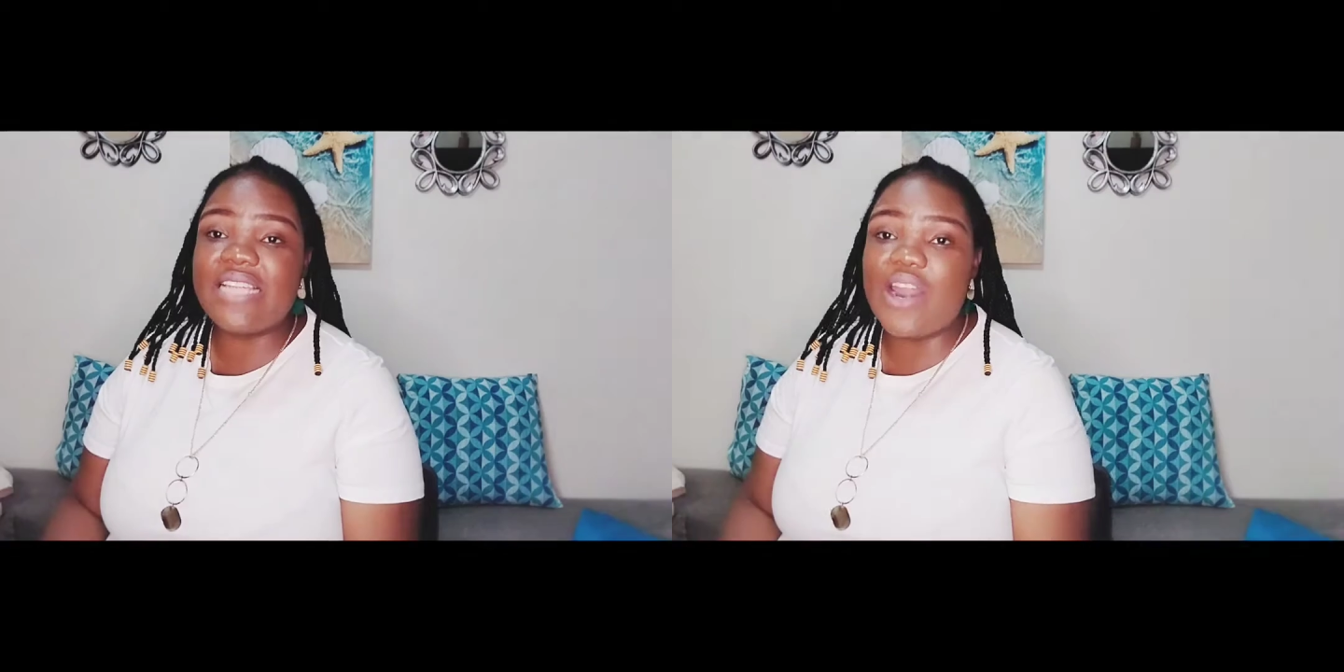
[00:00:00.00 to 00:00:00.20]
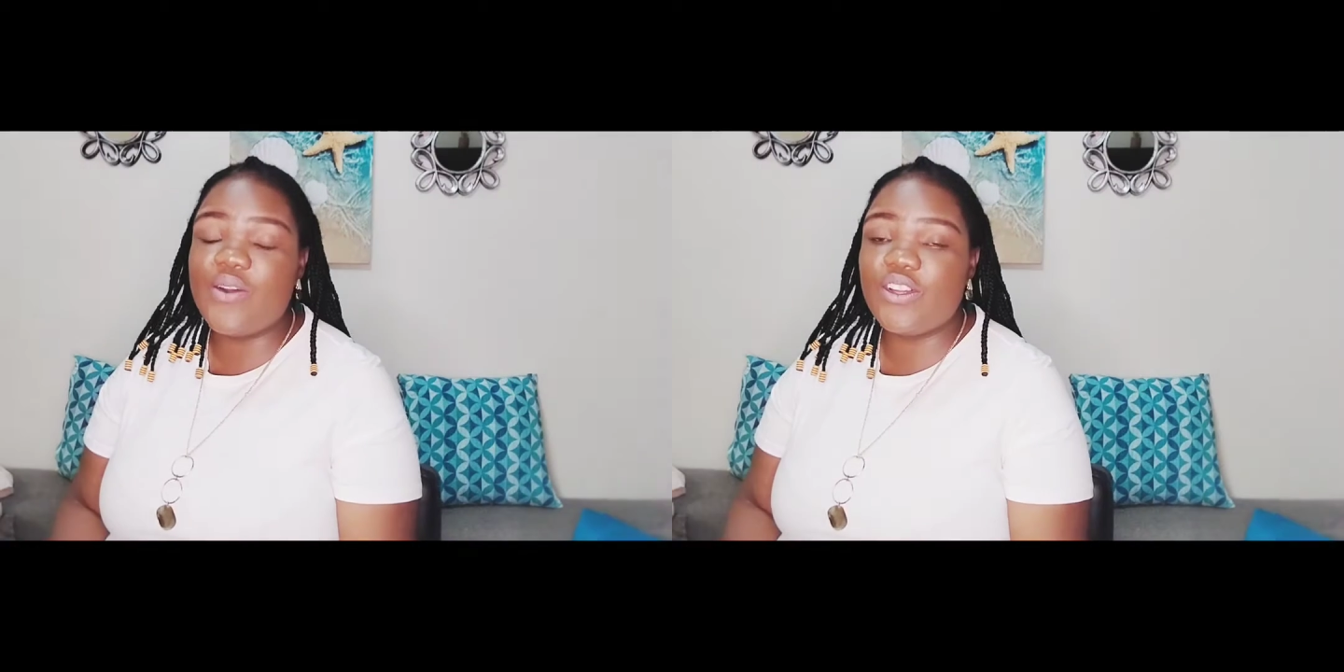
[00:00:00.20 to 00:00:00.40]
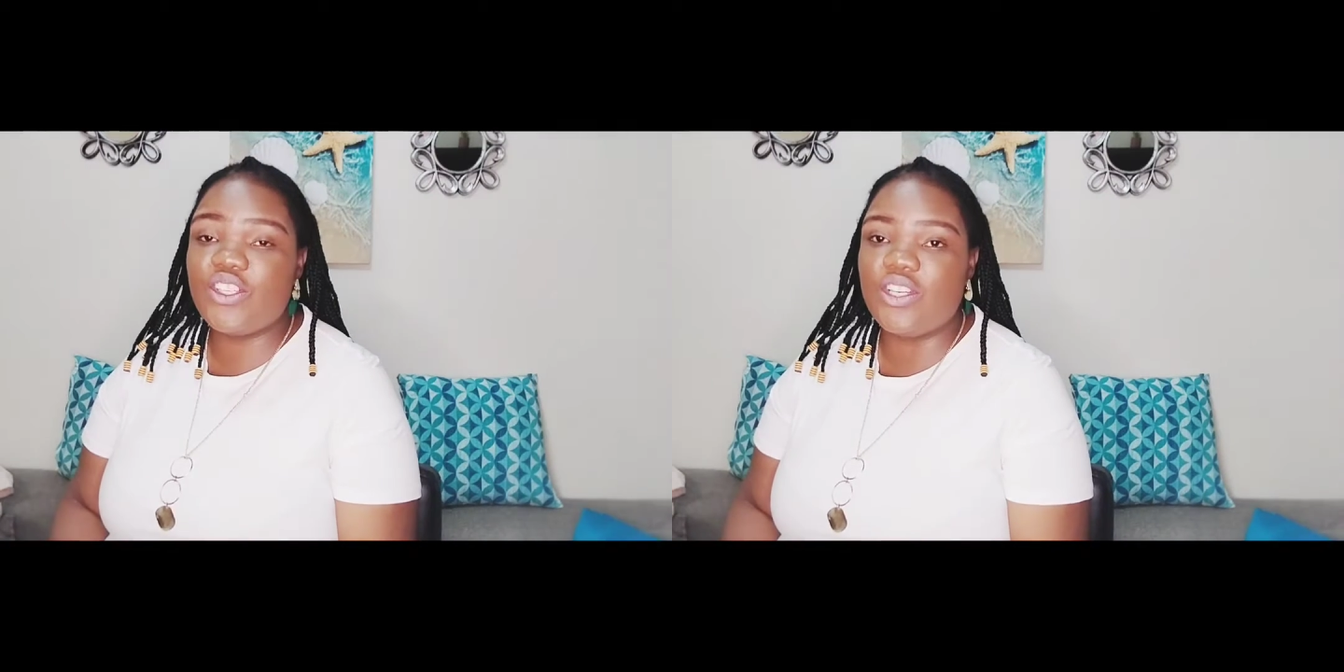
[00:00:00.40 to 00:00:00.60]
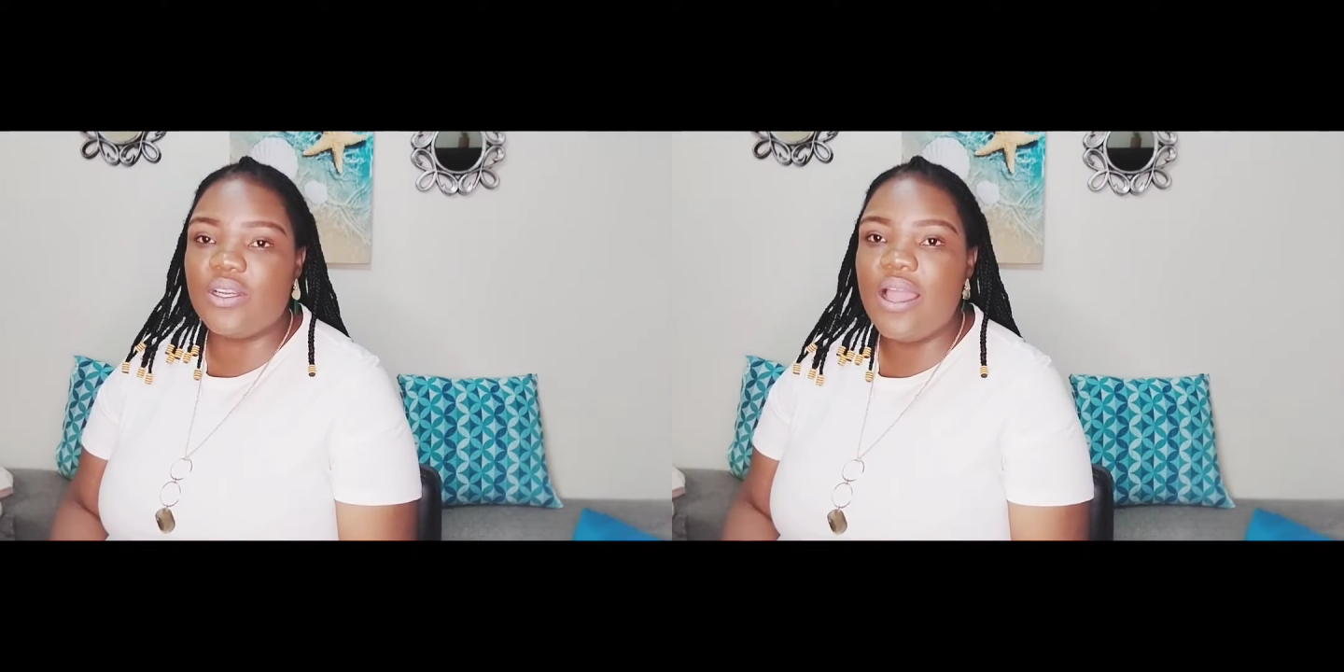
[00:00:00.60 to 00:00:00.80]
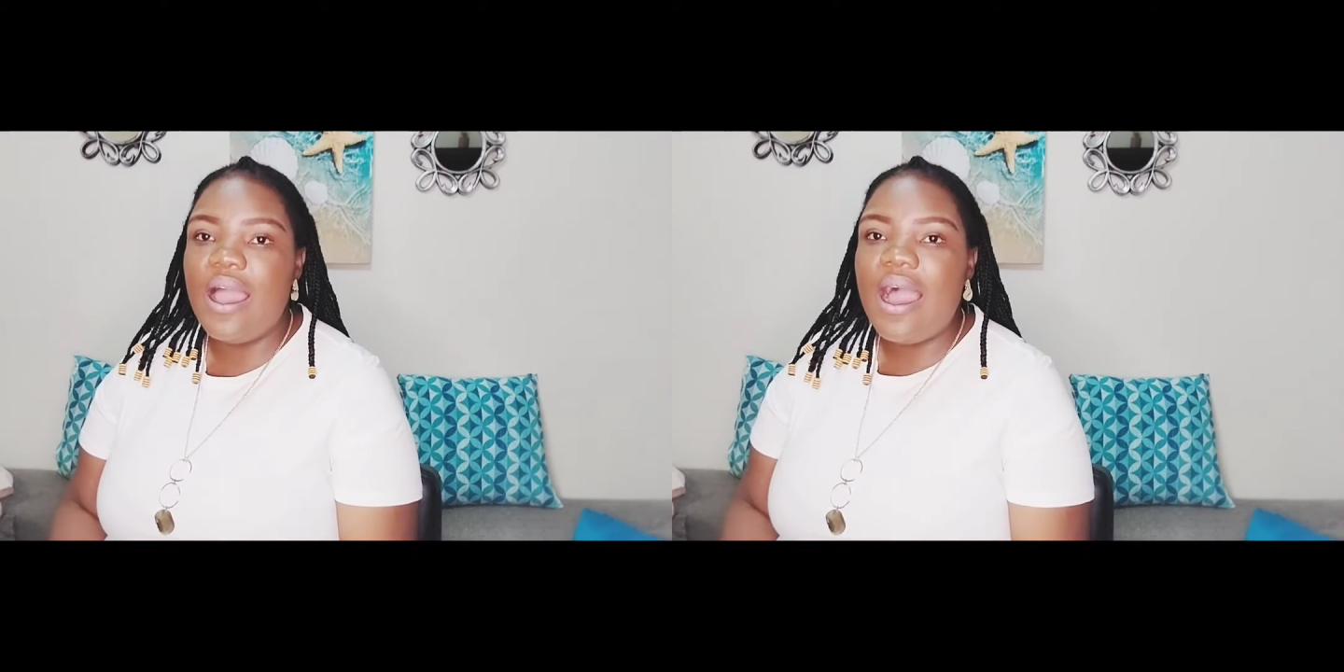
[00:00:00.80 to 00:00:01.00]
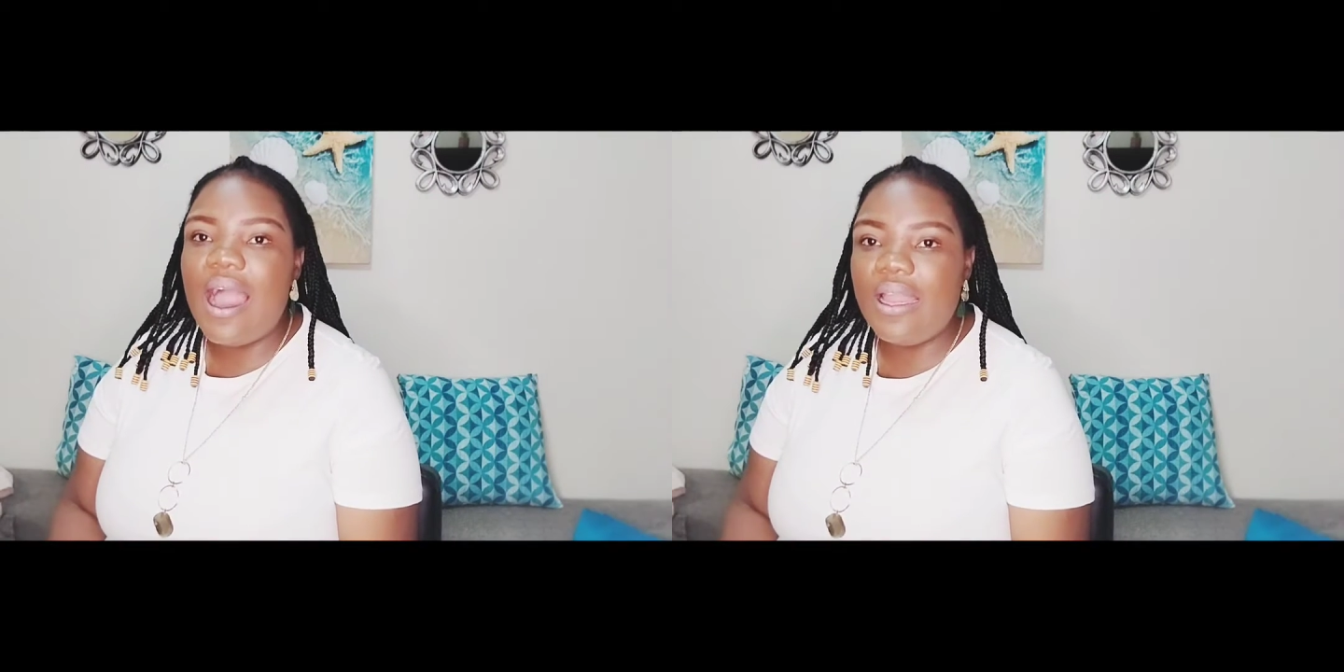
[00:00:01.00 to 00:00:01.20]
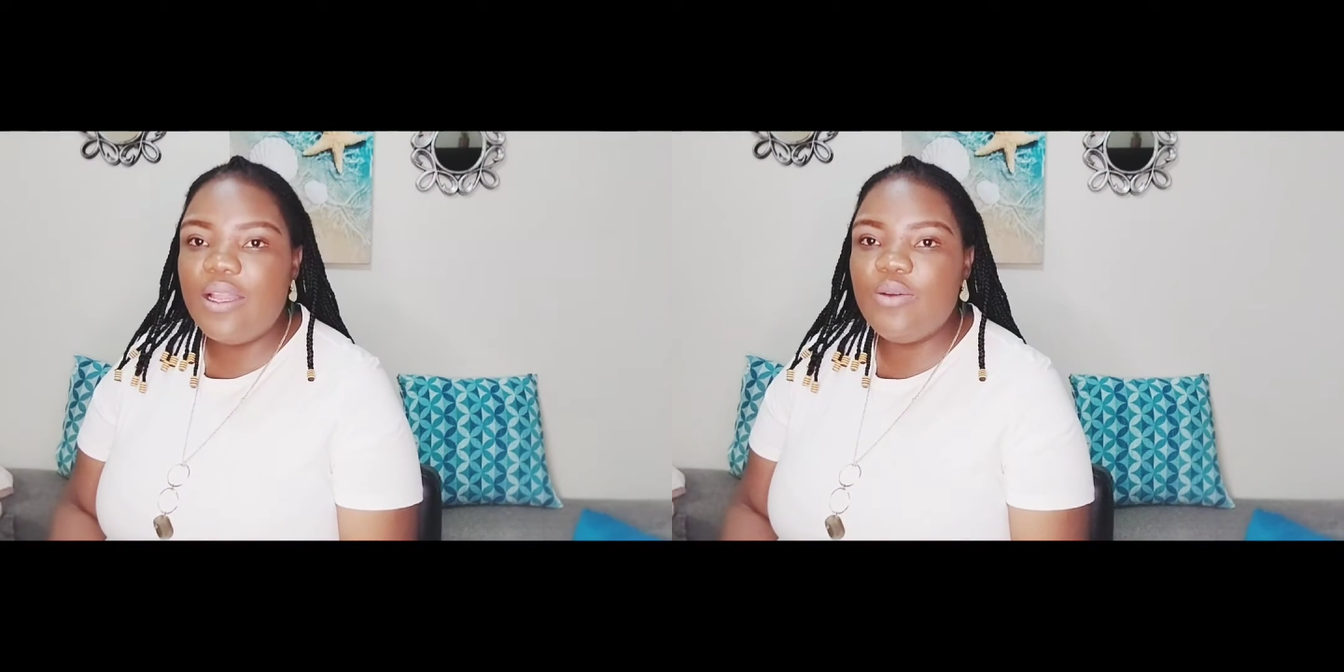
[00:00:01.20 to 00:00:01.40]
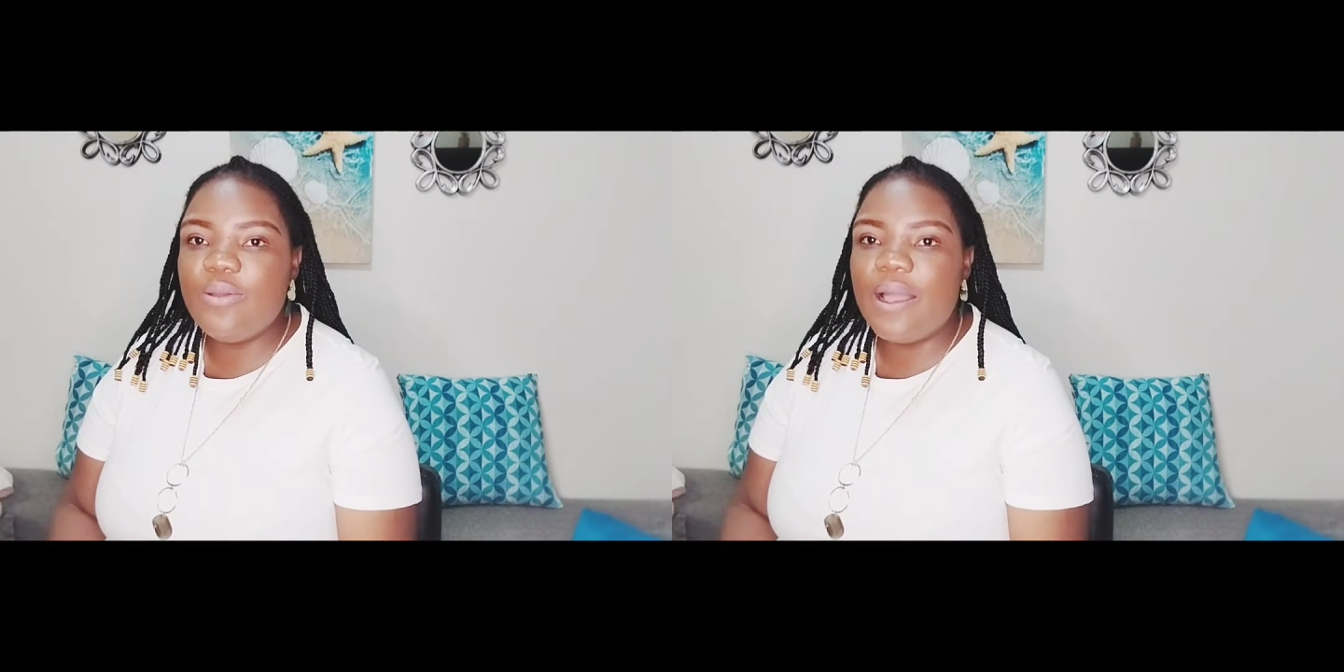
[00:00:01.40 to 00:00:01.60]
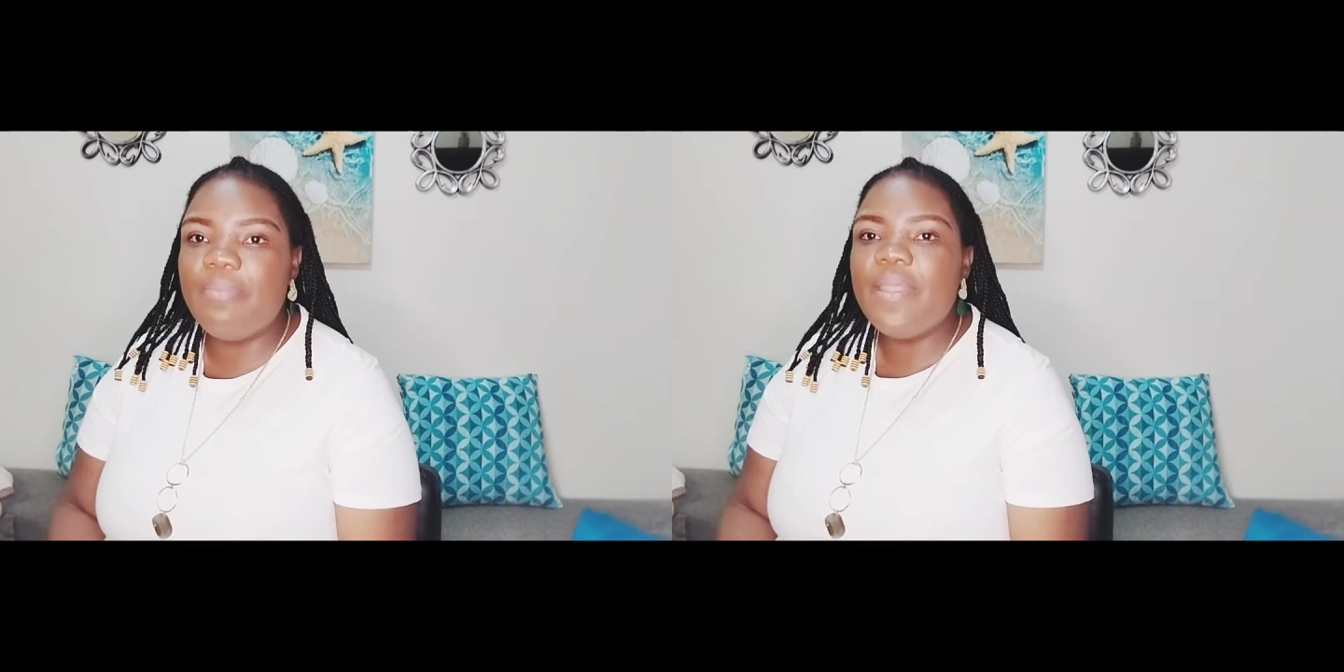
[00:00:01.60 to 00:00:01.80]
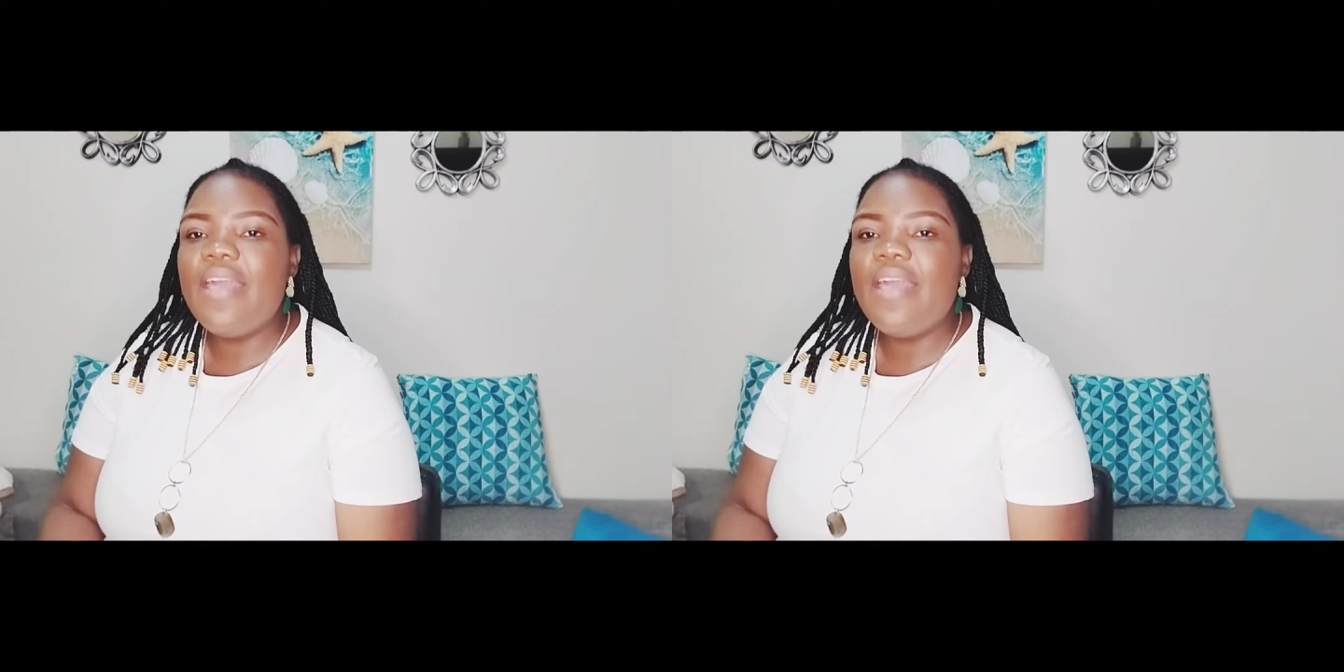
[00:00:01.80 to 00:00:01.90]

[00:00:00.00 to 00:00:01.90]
direction. Hallelujah.